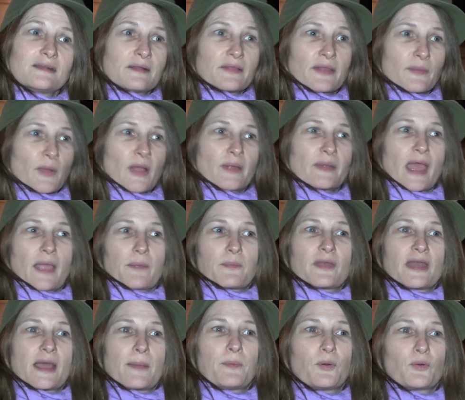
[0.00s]
they won't
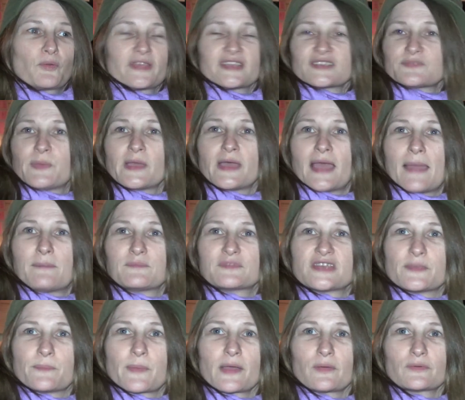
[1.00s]
open up all these
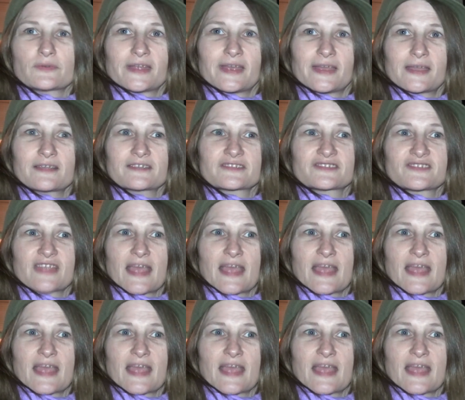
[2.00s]
empty buildings,